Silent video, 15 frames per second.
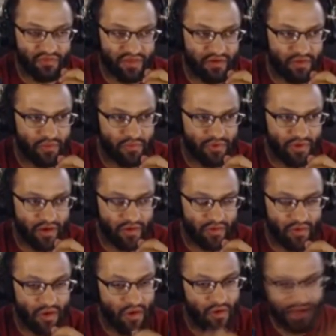They'll help you out.
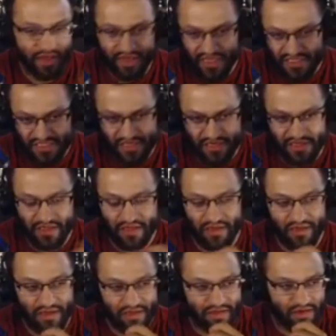Or like I said
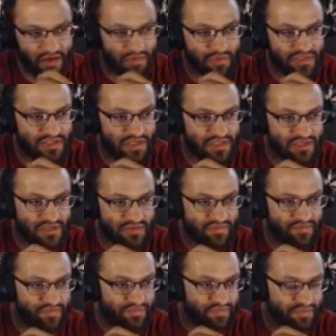in the comment section,
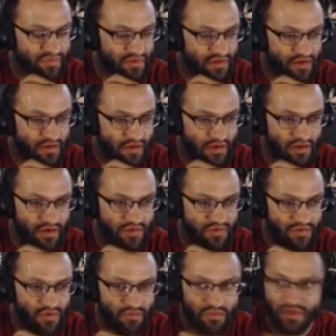
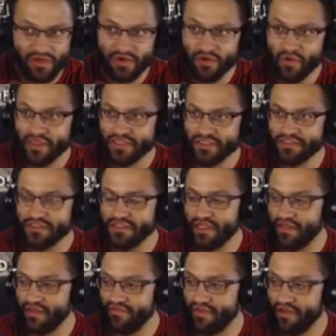throw me your questions, and I'd
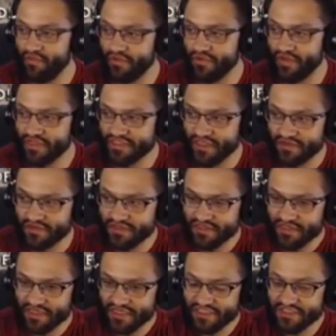love to help you guys out.
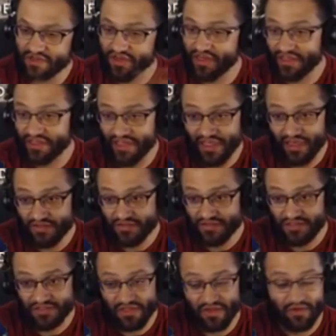Is there anything else?
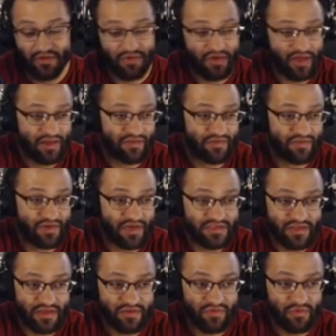No. I love you guys.
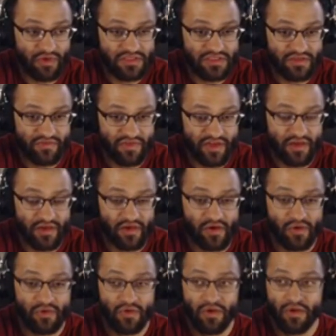Thank you for watching the video.